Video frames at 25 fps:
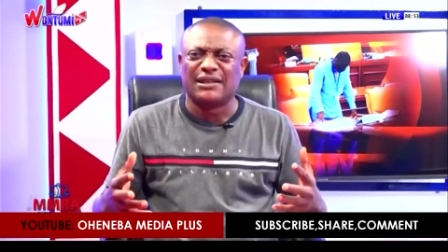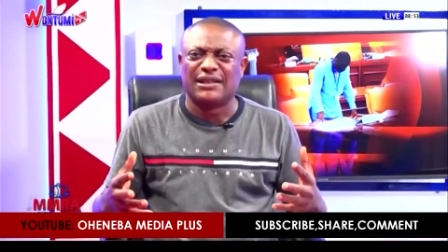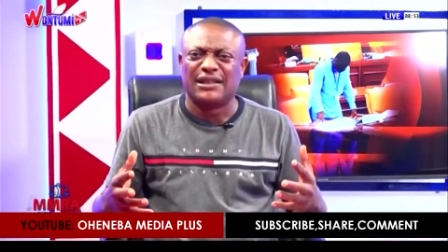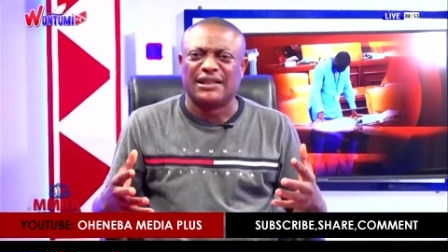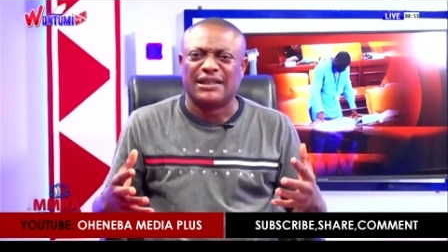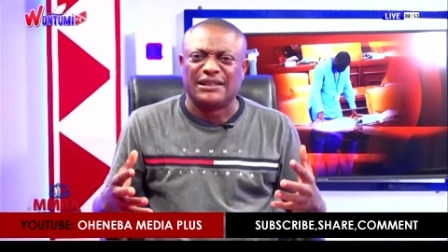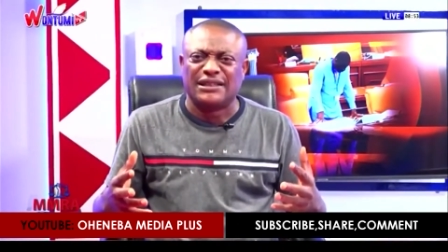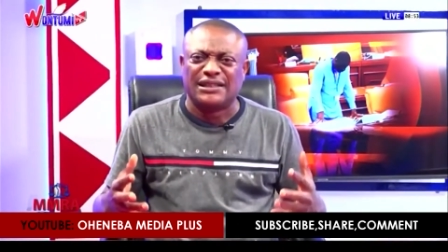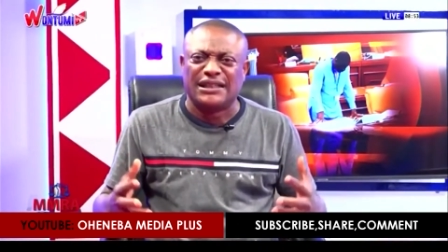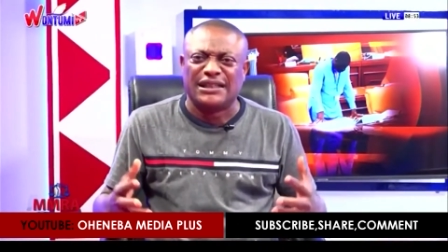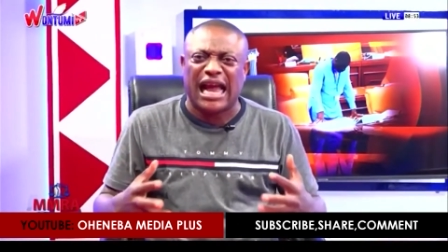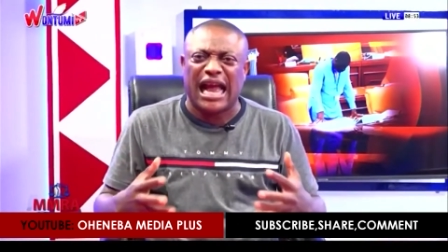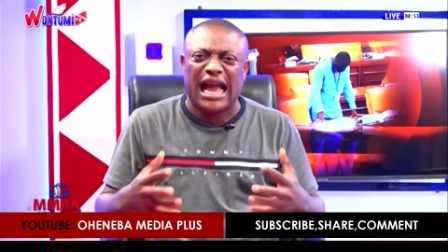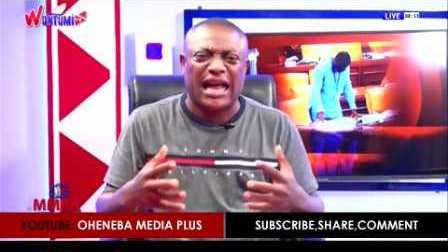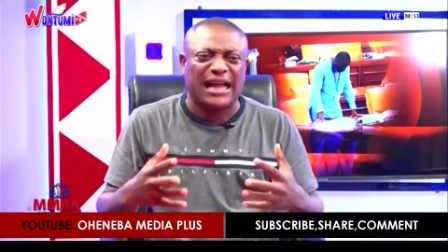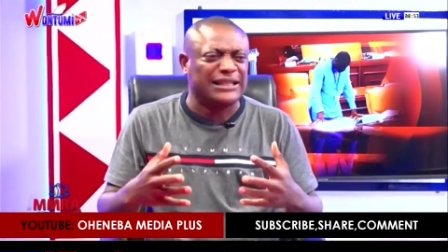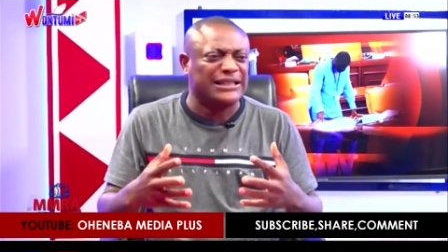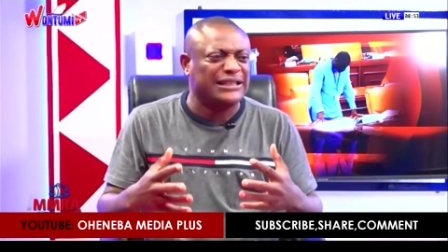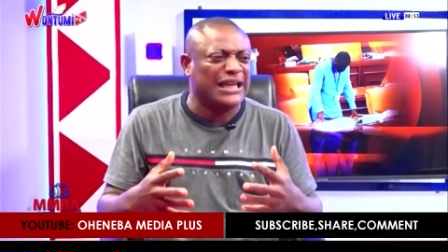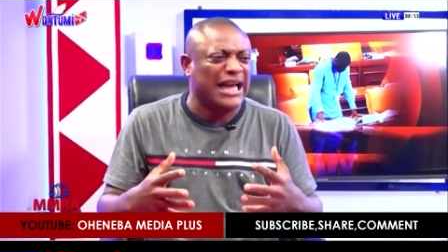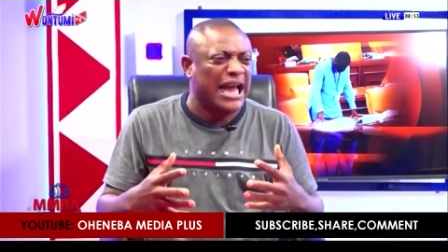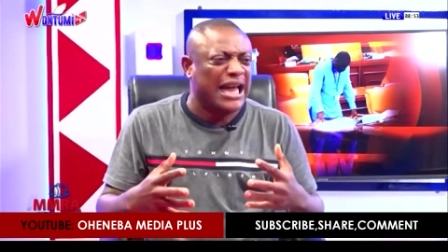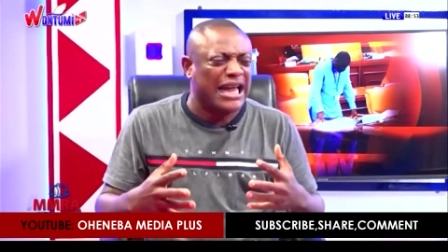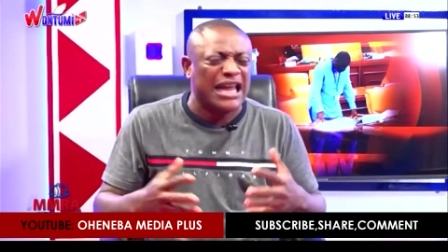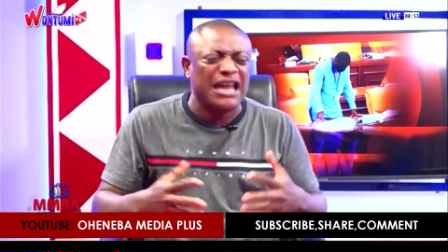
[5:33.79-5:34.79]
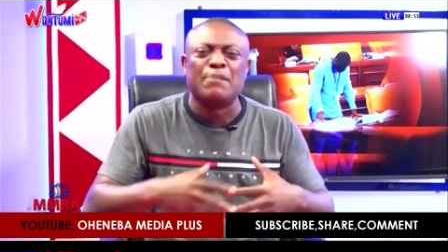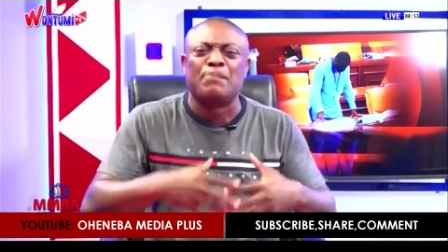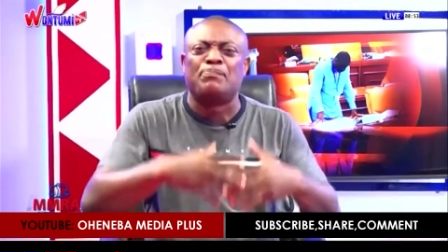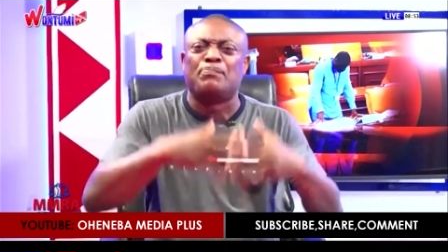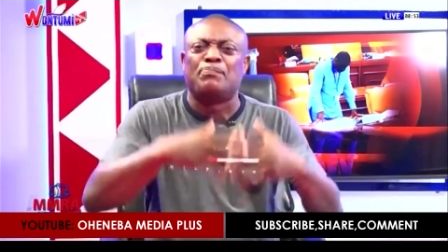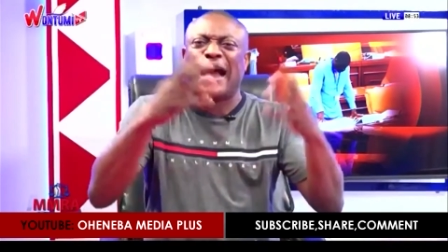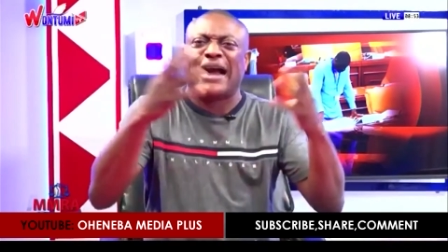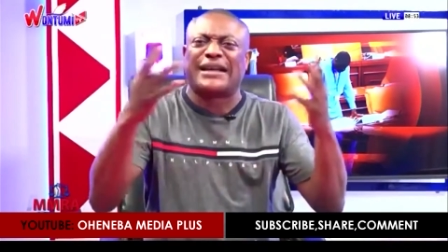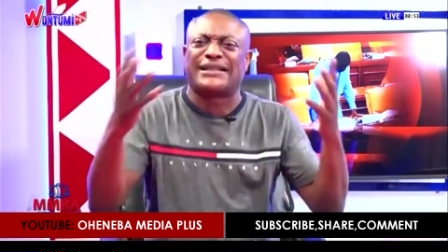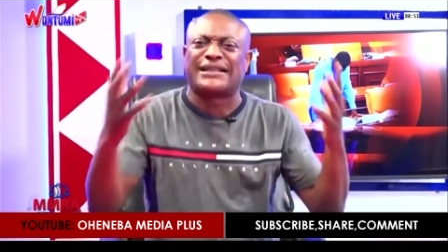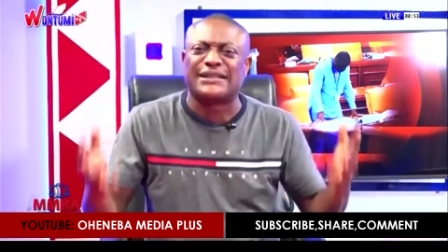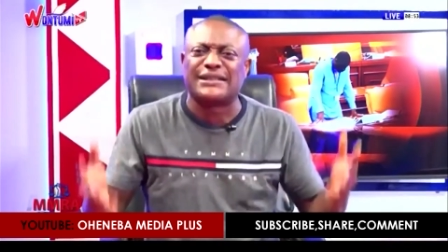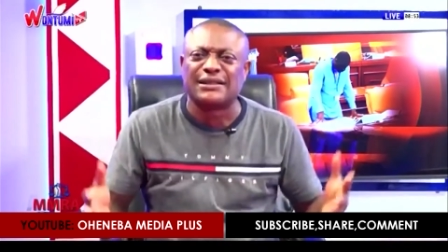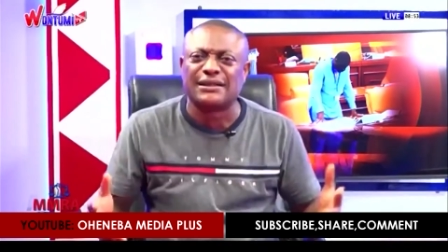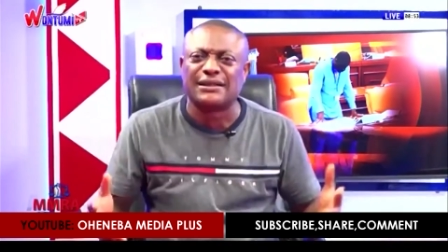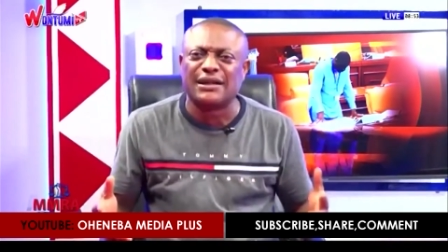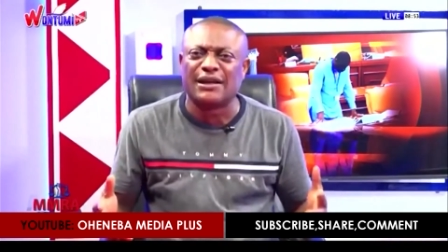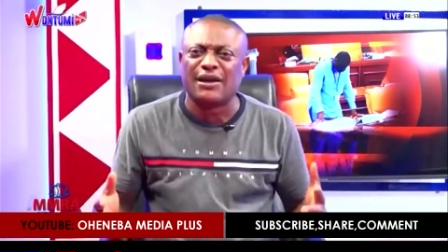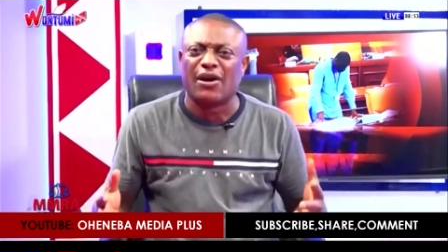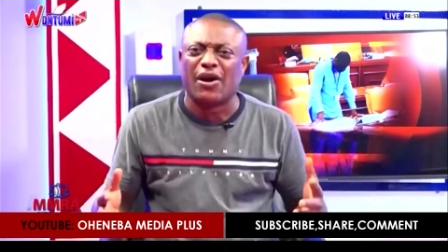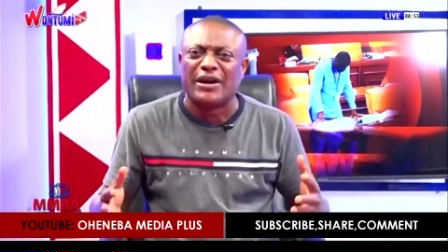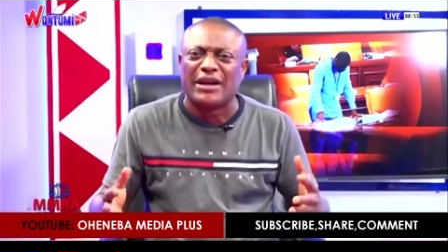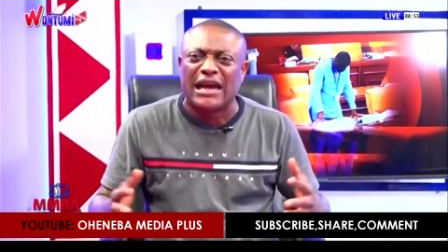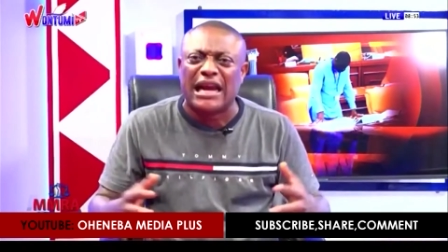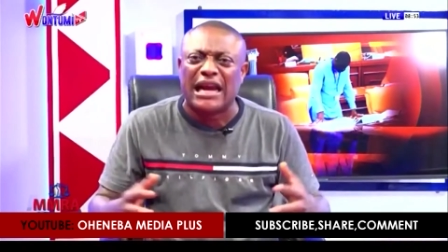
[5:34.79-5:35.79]
their, their impact
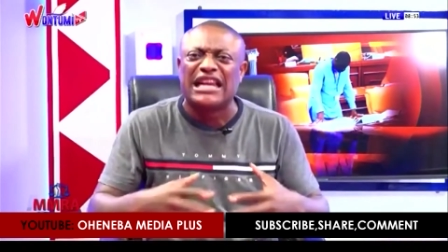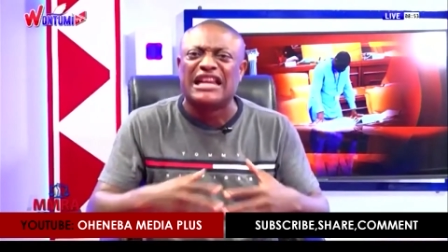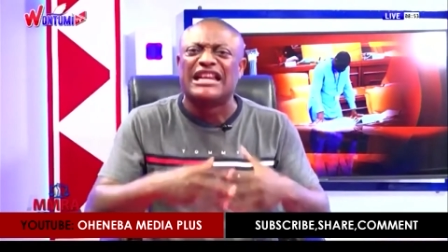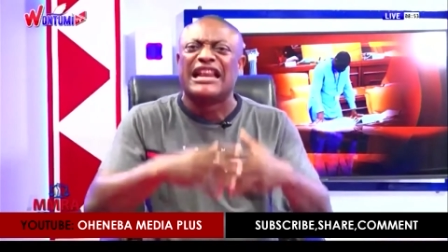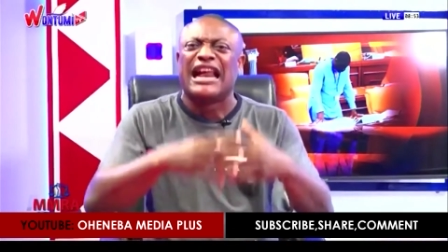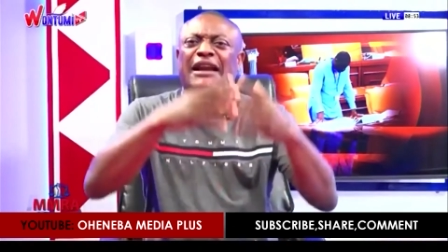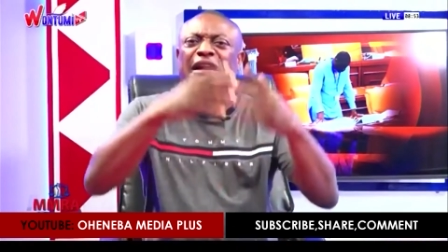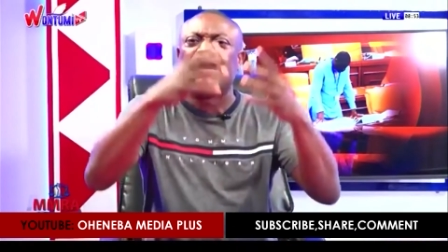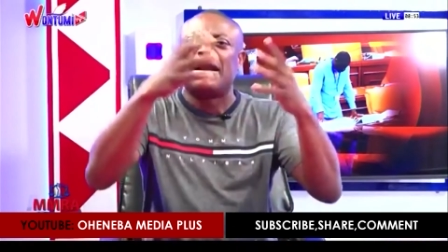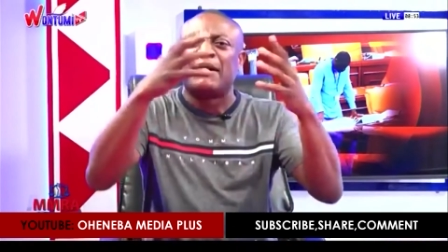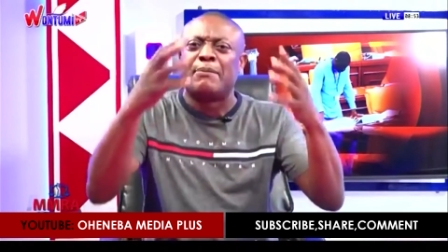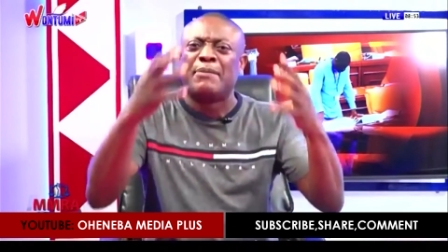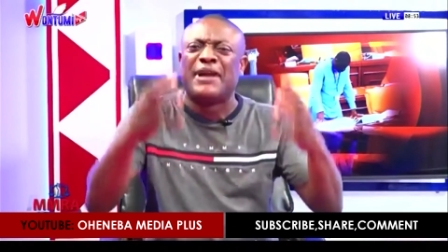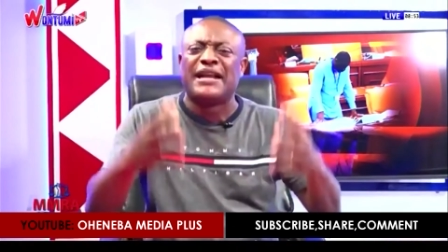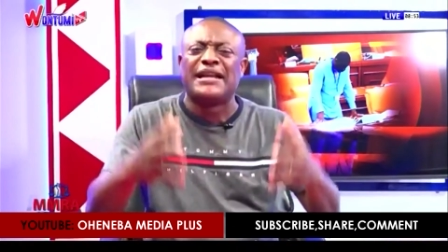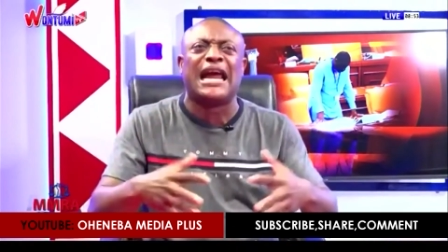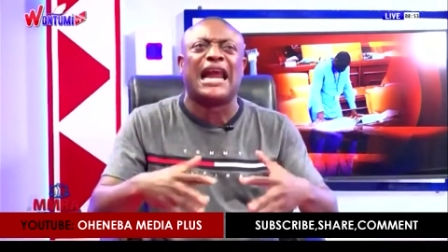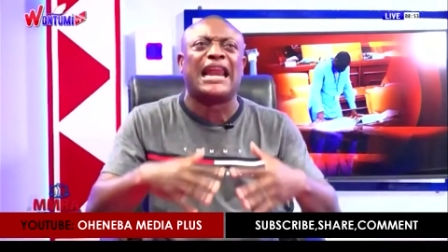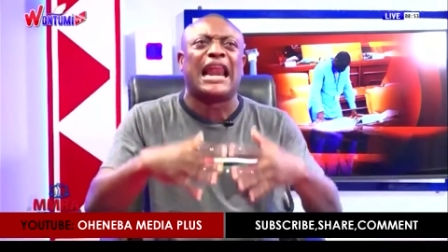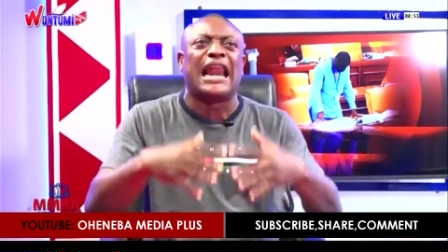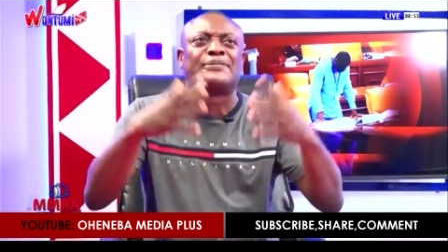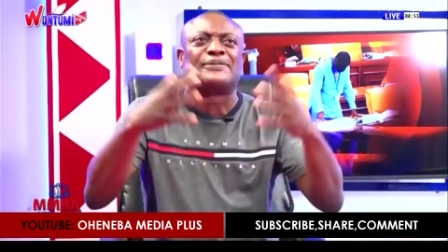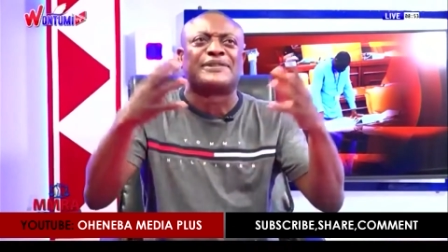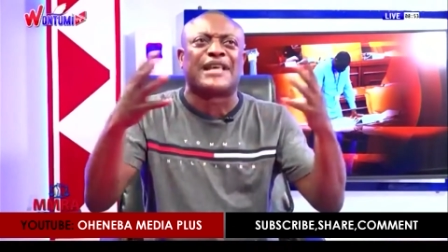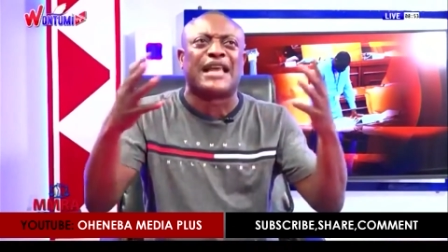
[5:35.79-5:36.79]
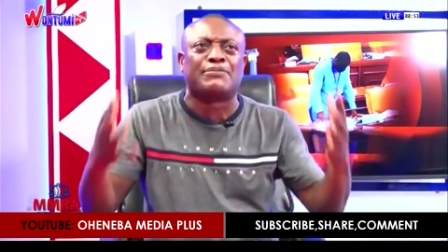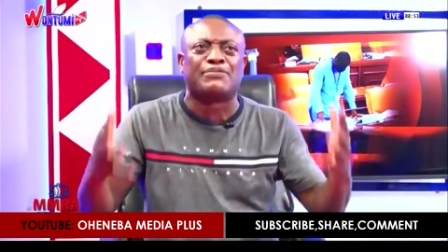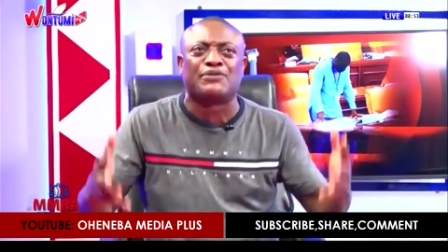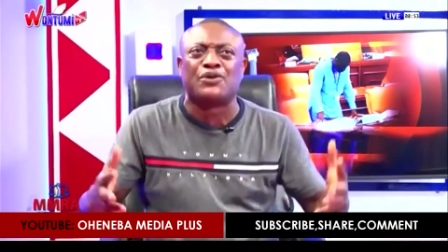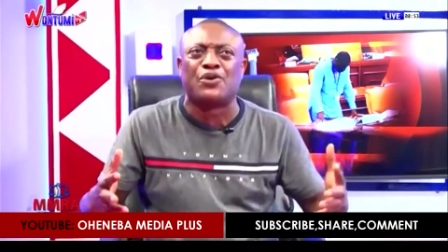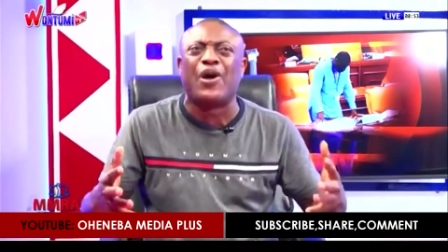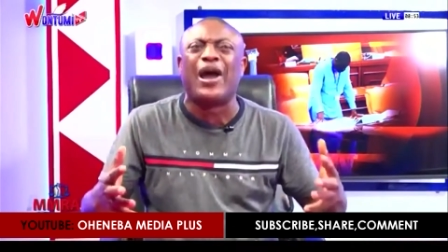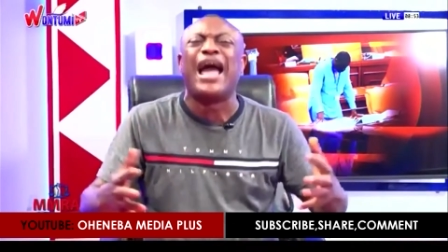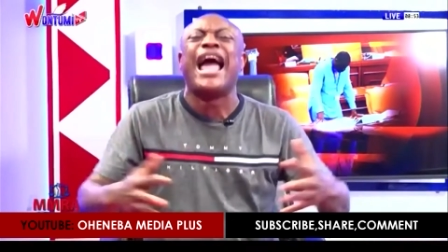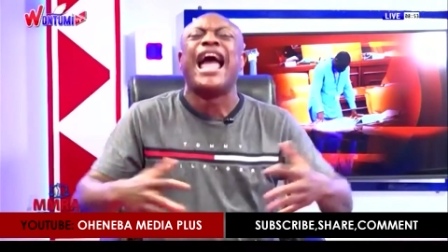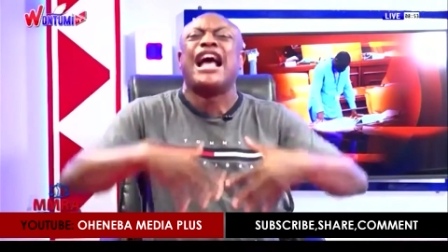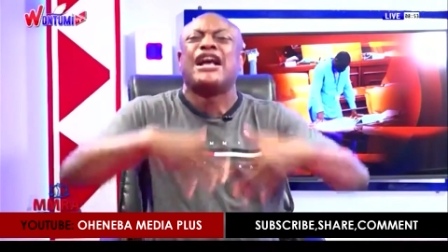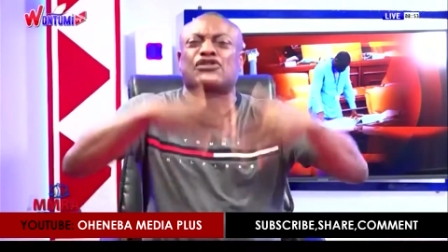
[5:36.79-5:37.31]
on the media, media landscape. No?